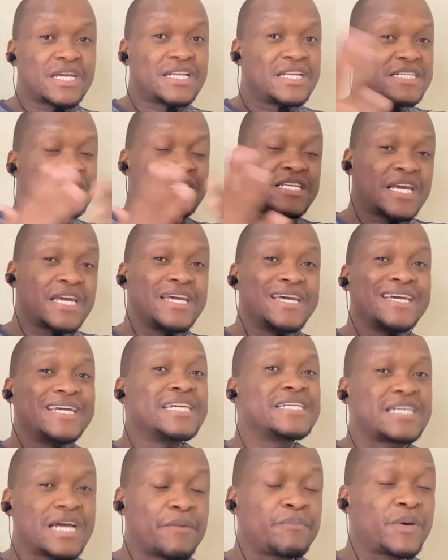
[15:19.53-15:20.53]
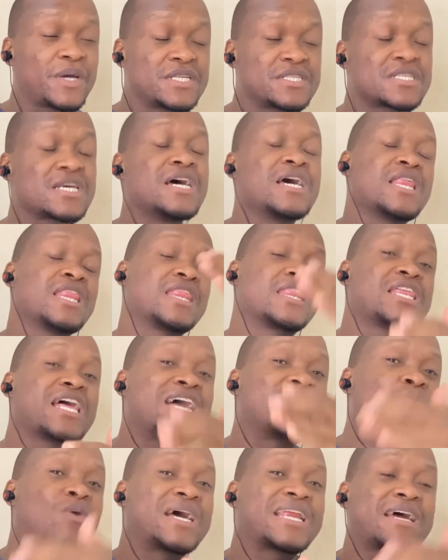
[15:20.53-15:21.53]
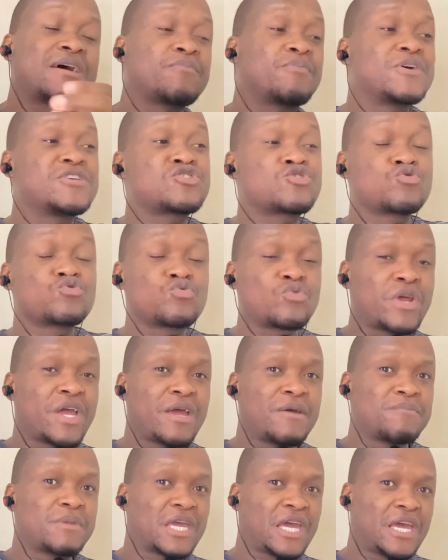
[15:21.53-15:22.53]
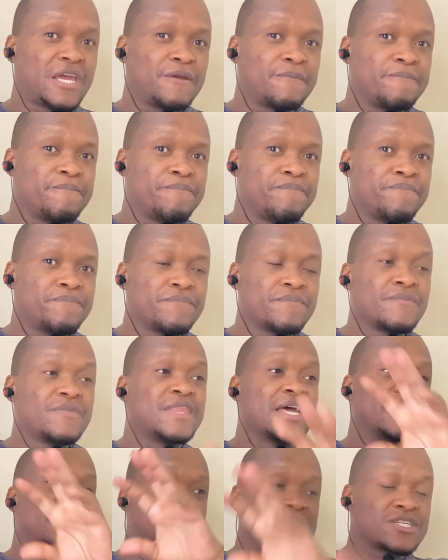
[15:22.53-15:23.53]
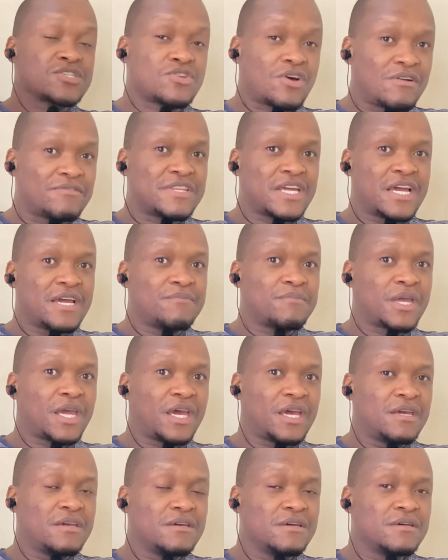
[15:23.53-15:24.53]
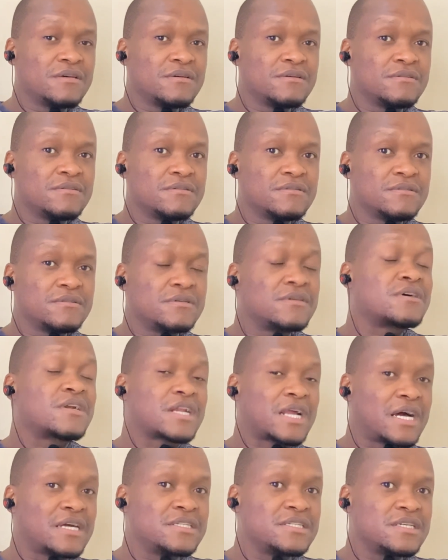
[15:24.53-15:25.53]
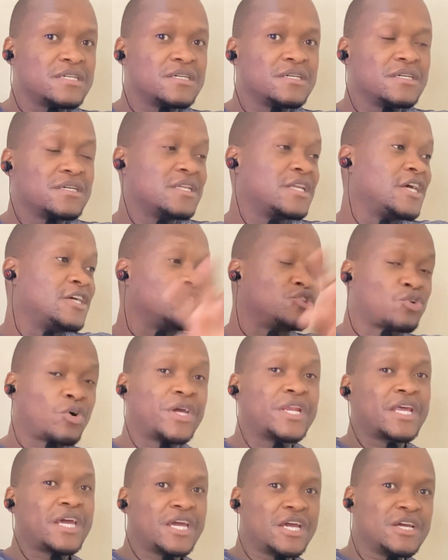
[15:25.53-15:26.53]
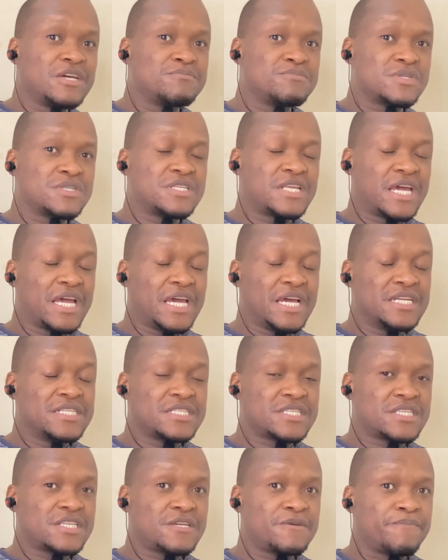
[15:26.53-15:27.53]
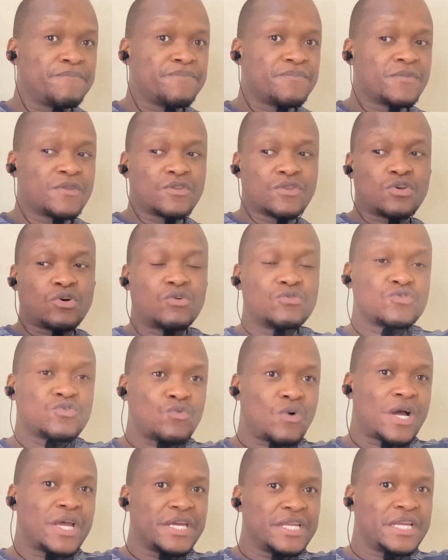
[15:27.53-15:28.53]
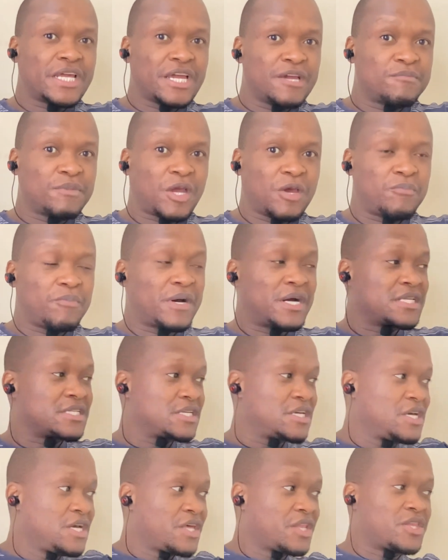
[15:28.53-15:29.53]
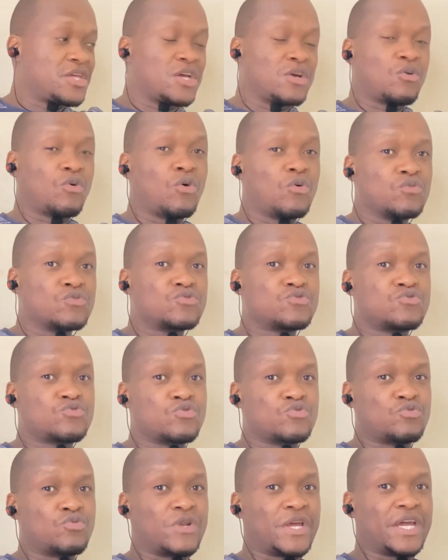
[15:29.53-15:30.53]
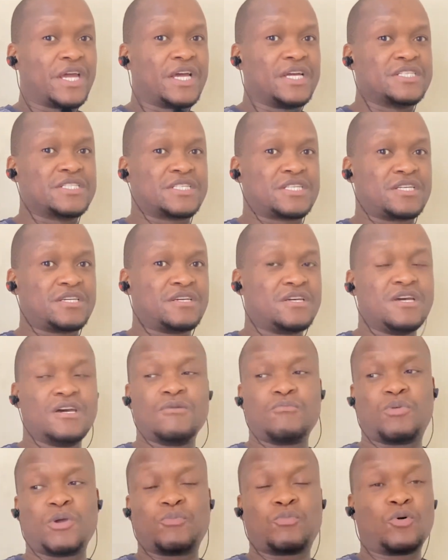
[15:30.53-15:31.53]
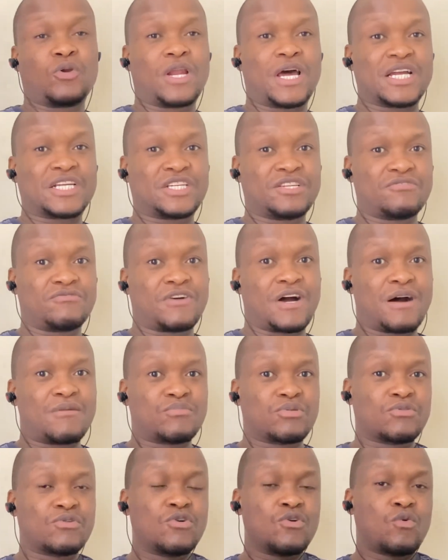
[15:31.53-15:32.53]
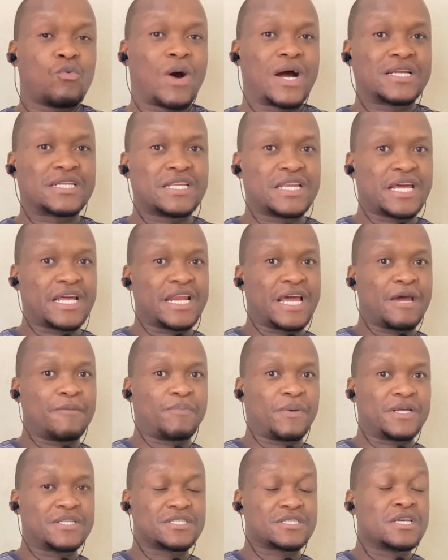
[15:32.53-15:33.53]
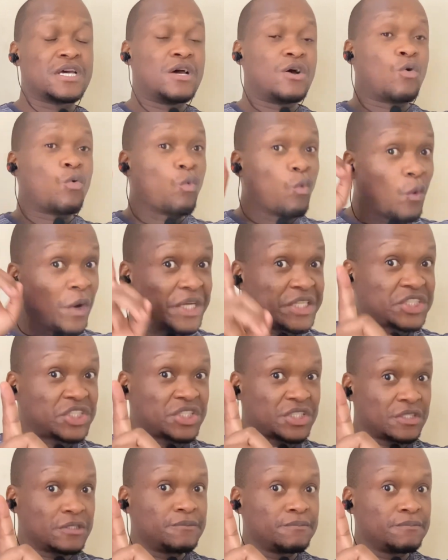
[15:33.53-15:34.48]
let's say it happens. Then what happens to the MK? They dissolve the MK, right? They join the ANC. Those who are in the MK party, they go to the ANC. People like Shivambu, what then happens? Which